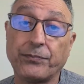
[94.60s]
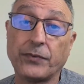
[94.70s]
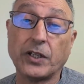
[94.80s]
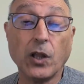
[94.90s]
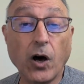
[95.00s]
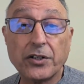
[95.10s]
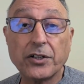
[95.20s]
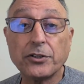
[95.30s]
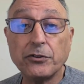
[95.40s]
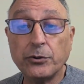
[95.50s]
The longer
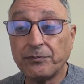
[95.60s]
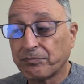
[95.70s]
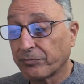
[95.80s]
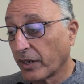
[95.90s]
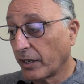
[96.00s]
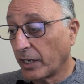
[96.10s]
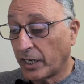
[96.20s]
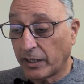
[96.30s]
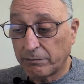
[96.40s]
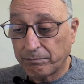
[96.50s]
you
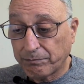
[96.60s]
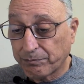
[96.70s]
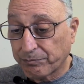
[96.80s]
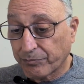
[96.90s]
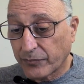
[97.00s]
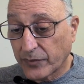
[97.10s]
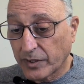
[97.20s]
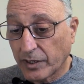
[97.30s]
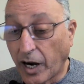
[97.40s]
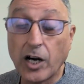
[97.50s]
um,
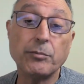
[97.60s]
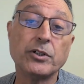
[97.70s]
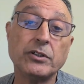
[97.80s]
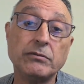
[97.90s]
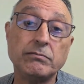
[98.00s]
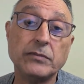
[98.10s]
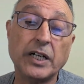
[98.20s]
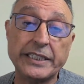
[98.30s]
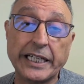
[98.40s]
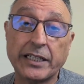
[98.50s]
harbor a
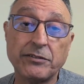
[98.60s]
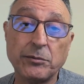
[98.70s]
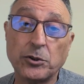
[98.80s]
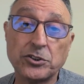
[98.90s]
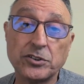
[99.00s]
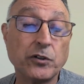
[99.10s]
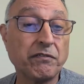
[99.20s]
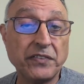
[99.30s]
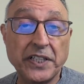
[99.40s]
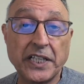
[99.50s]
negative emotion or
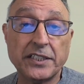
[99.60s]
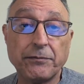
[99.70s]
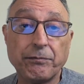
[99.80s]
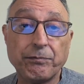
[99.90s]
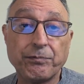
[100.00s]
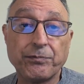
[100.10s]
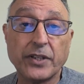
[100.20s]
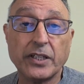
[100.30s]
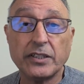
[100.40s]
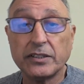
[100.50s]
feel it,
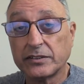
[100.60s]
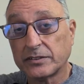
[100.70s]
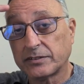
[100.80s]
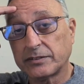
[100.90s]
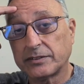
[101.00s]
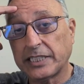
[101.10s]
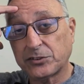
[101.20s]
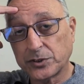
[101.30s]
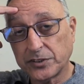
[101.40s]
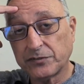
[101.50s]
that's
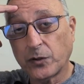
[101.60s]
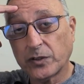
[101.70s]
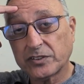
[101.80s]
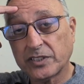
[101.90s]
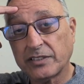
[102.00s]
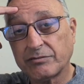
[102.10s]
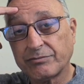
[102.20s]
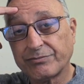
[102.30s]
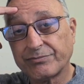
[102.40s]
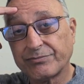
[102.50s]
what you're focused on.
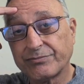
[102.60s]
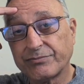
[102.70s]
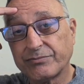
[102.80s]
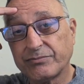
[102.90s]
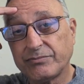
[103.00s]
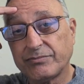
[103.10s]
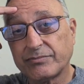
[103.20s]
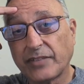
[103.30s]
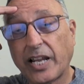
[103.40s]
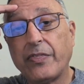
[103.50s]

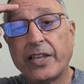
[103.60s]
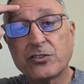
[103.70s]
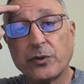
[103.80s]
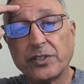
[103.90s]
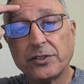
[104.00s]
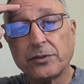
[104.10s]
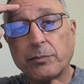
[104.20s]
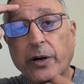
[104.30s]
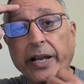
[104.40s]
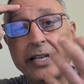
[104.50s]
And that's what you're
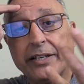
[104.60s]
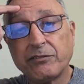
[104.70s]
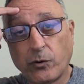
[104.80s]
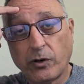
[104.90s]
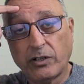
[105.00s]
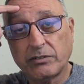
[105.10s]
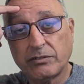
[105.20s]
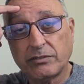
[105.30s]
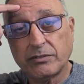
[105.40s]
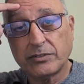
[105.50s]
praying for
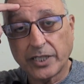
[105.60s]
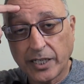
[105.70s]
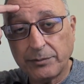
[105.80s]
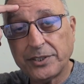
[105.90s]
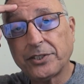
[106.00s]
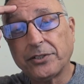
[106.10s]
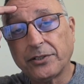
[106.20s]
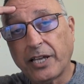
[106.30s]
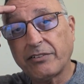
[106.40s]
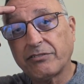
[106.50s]
to come into your
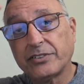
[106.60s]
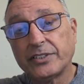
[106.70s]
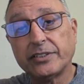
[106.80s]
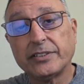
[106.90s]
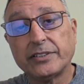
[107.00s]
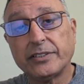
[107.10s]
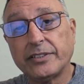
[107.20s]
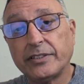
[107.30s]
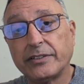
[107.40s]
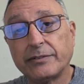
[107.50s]
life.
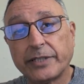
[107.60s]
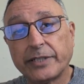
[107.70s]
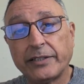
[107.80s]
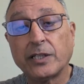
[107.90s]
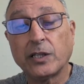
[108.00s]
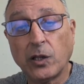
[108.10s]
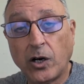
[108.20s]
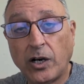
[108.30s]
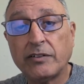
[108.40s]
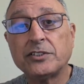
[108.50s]
Okay. The
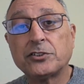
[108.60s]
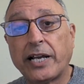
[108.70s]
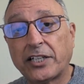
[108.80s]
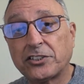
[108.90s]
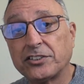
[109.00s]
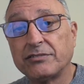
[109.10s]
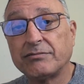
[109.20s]
law of attraction.